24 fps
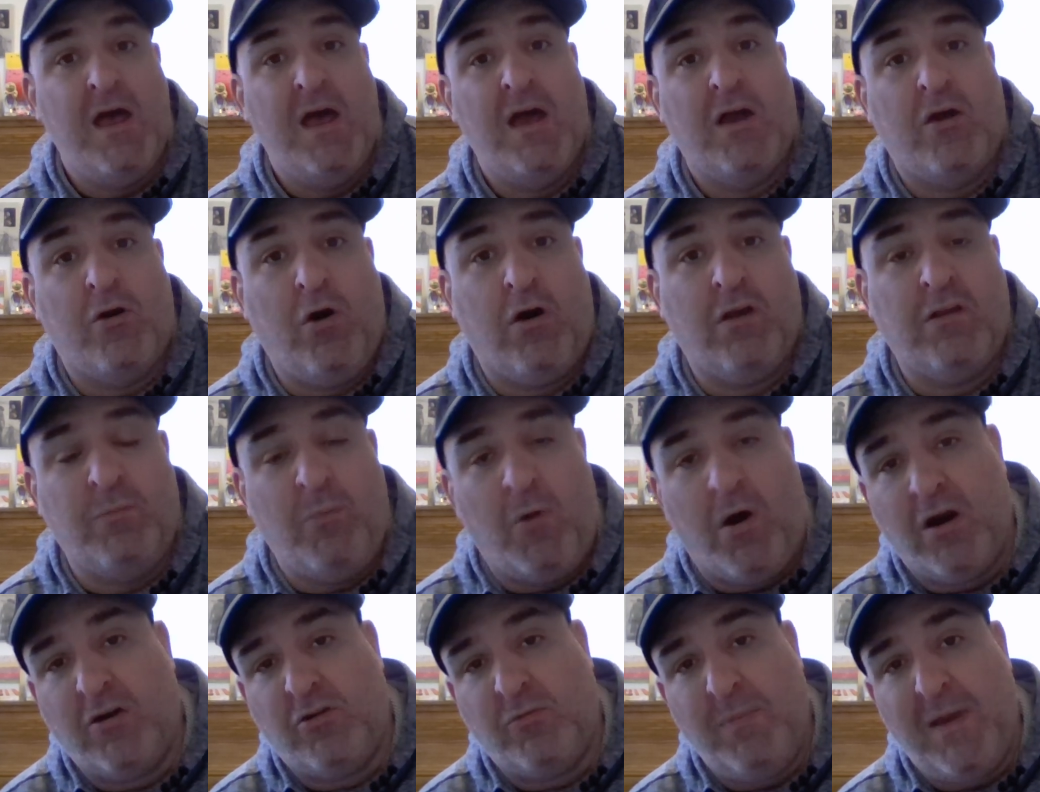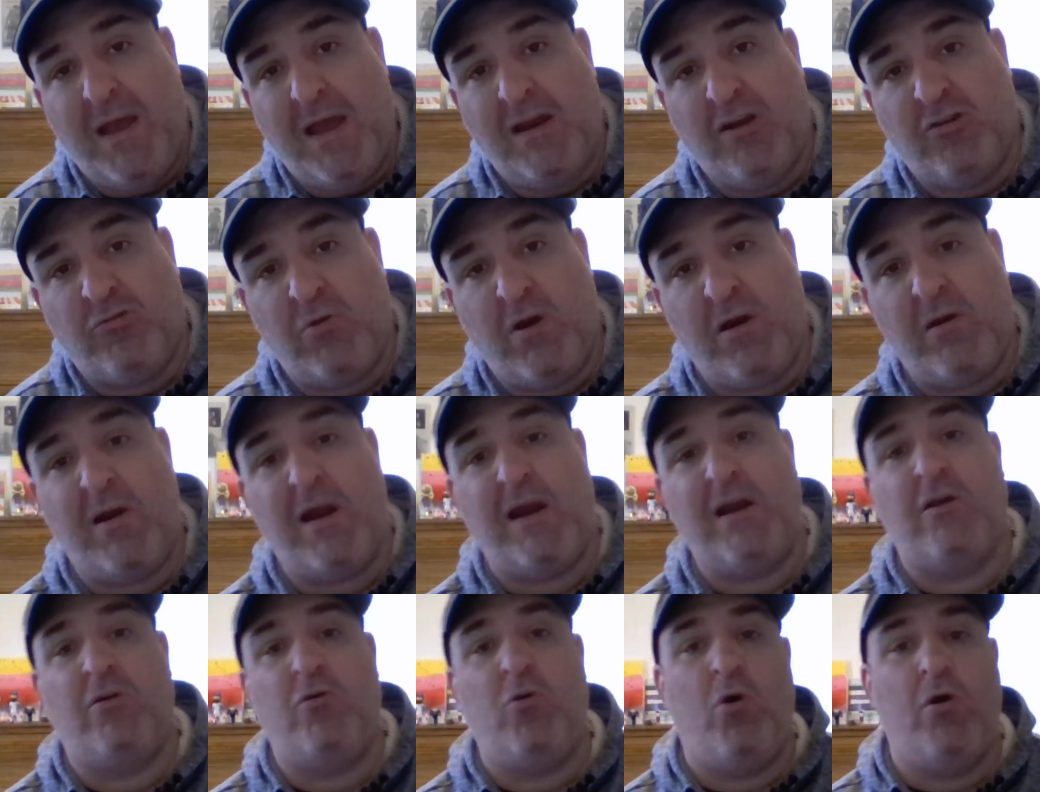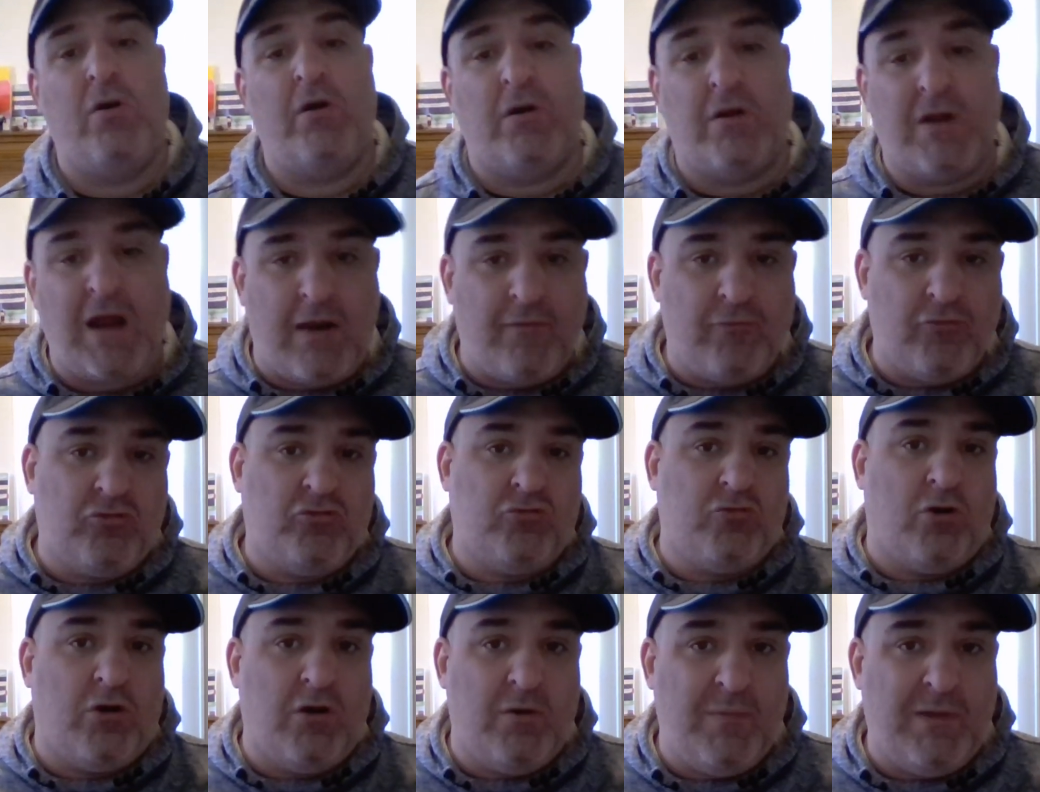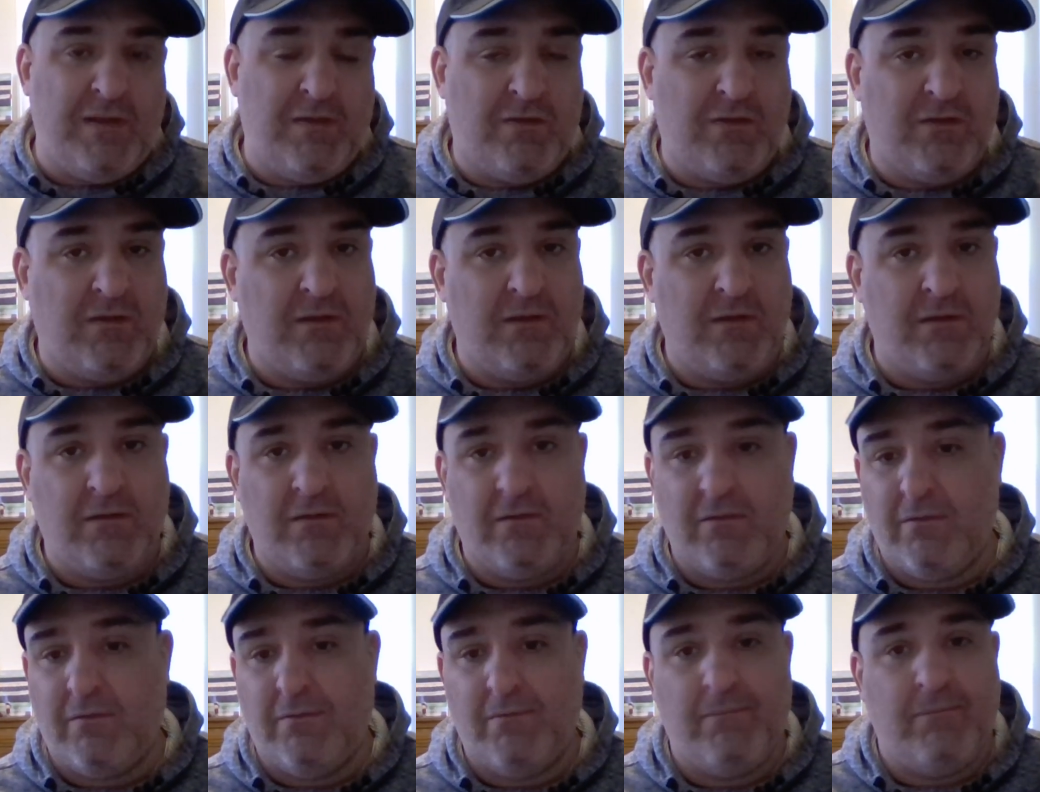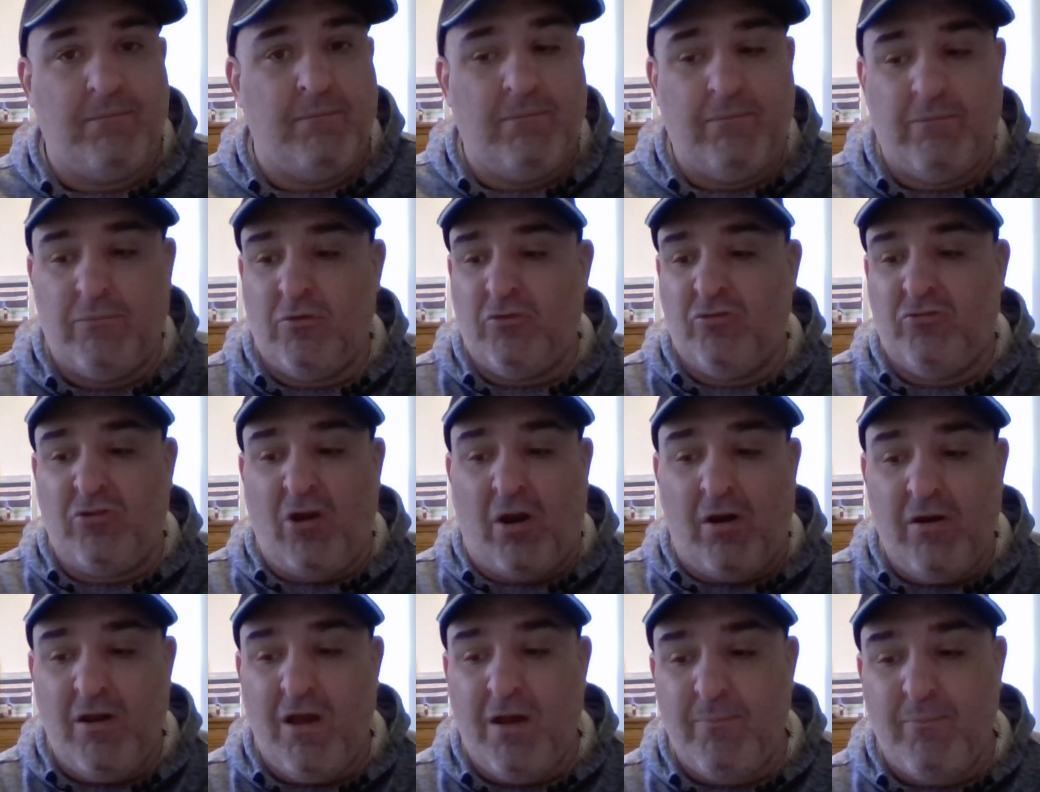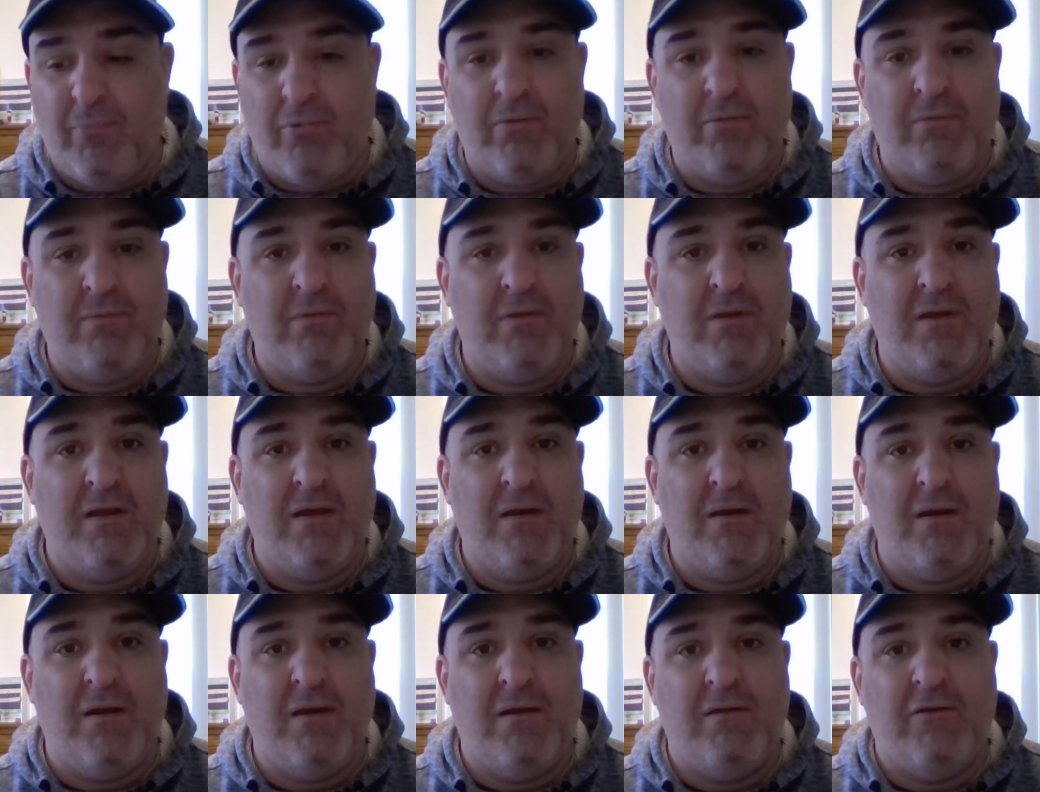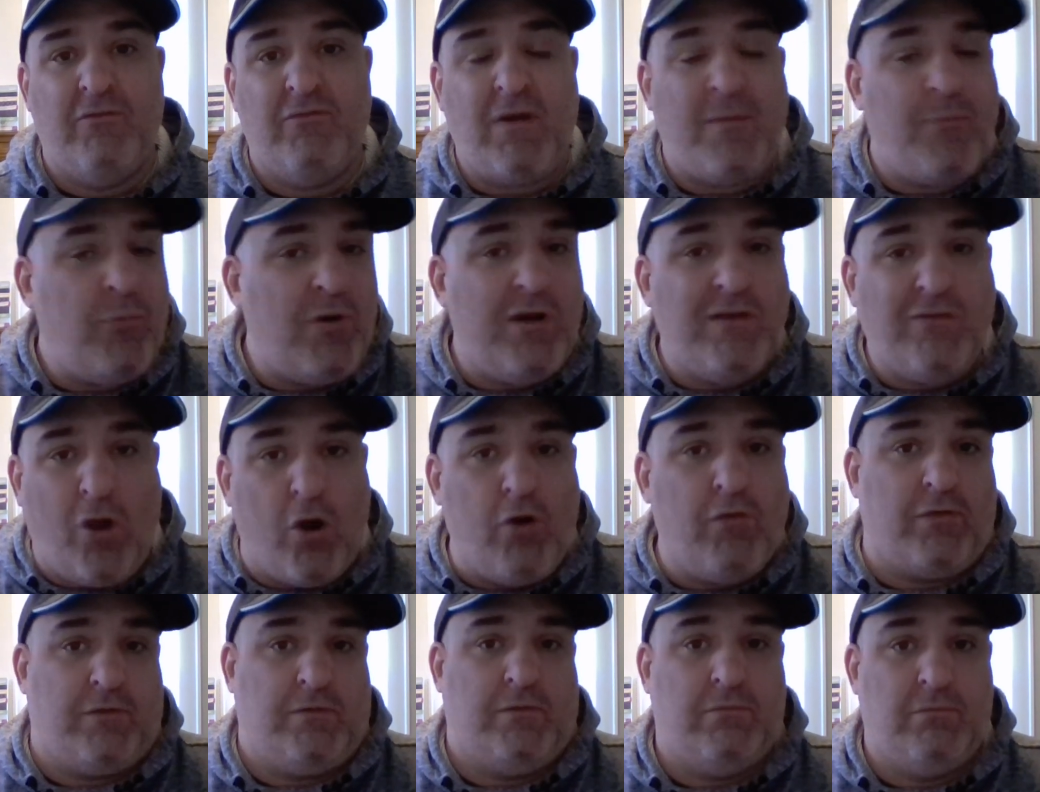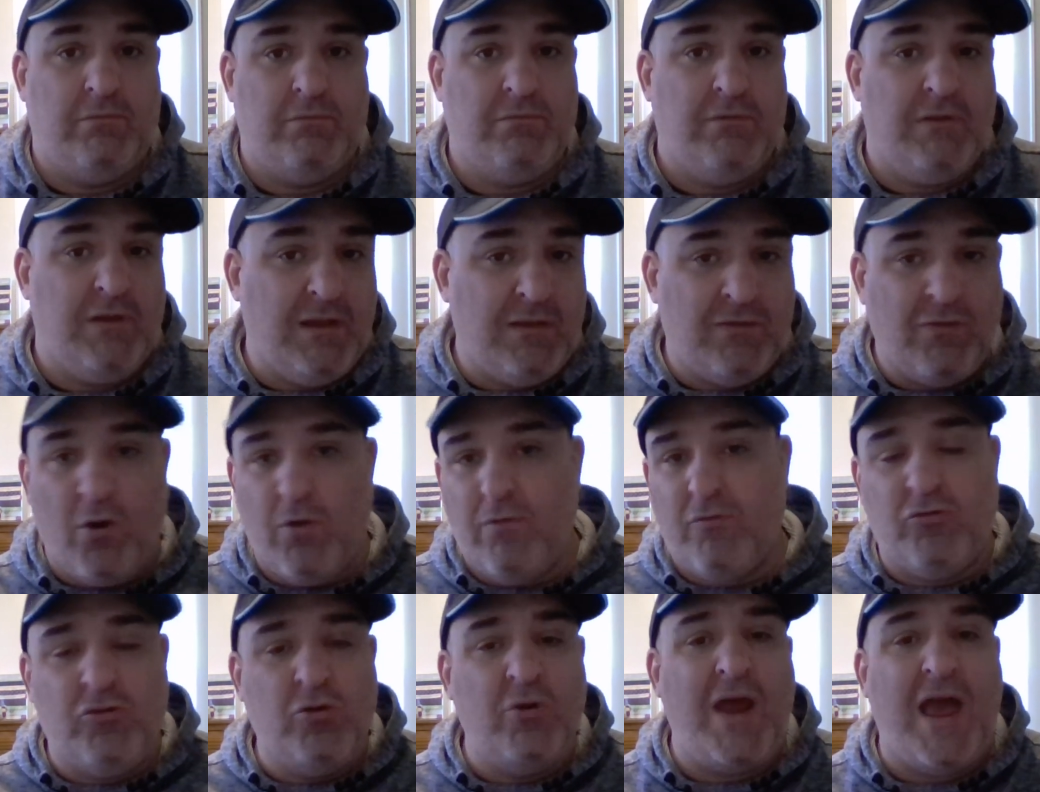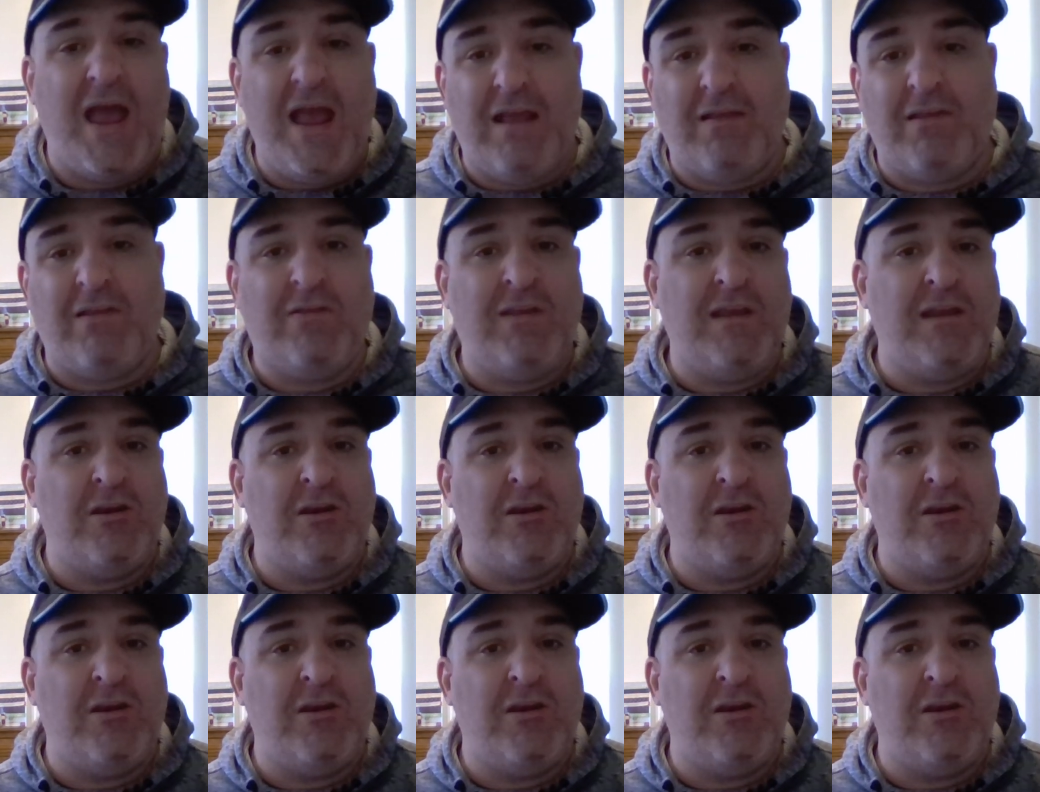Cause March Madness right around the corner. Conference tournaments, they're starting up. February's over. It's over. 2 days. That's it.